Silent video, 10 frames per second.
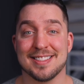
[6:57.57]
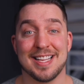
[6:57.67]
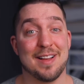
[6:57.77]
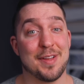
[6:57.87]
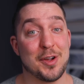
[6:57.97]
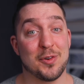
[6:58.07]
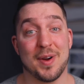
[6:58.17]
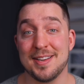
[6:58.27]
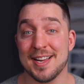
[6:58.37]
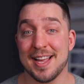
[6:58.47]
Have a
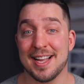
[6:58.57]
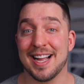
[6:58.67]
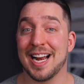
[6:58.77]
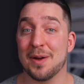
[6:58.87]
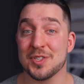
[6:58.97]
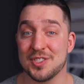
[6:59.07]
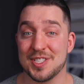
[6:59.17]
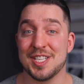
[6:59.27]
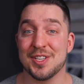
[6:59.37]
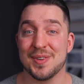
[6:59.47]
great day, and I will see
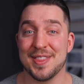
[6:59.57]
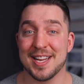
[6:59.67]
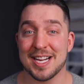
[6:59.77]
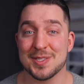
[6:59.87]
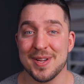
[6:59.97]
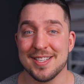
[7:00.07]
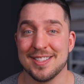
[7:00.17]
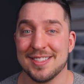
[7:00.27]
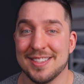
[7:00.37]
you in the next one.